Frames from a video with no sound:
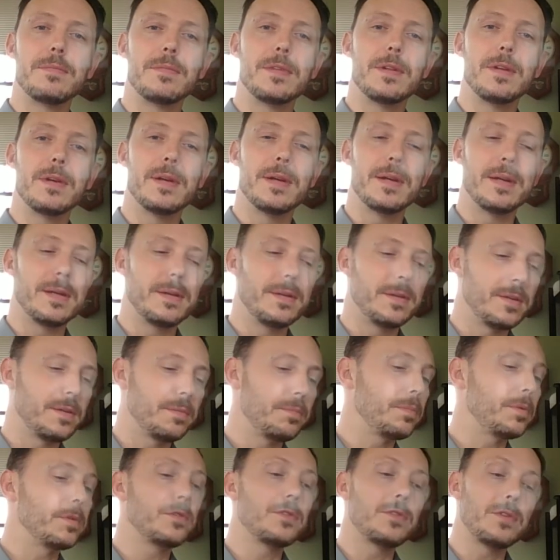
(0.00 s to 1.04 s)
to
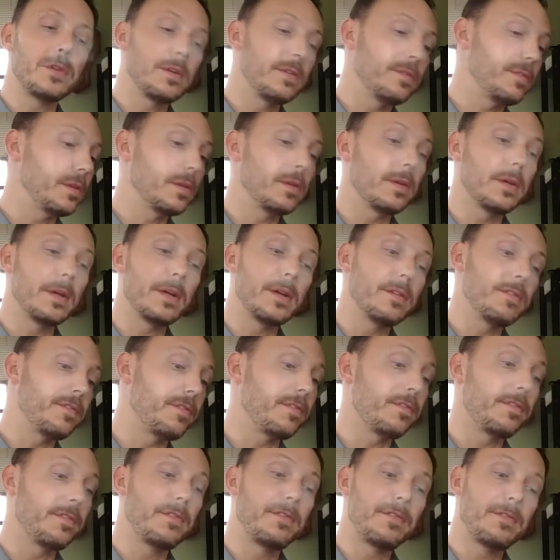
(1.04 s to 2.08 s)
preserve your
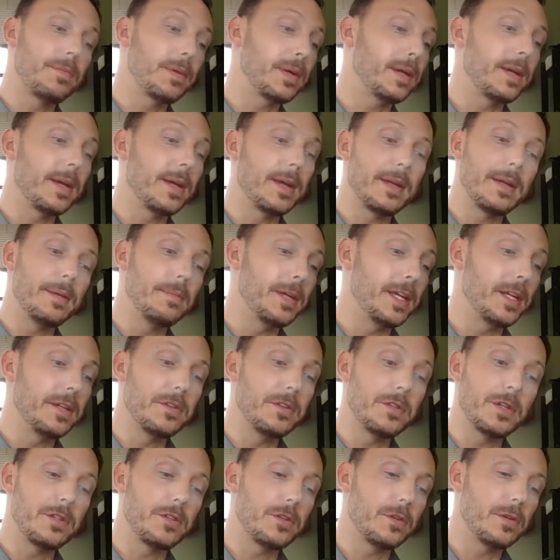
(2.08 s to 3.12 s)
life by any
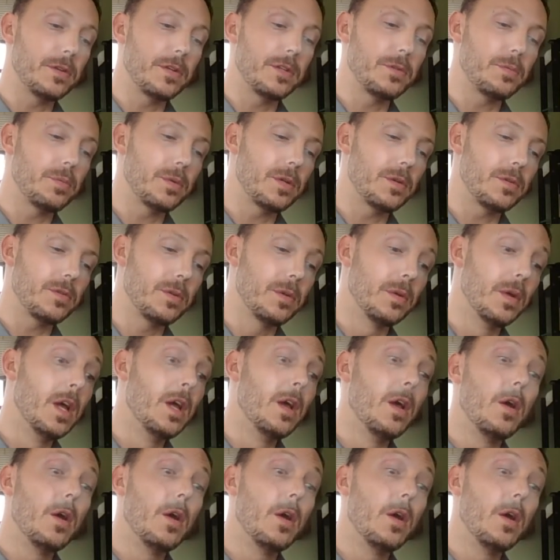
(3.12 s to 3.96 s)
means at your disposal.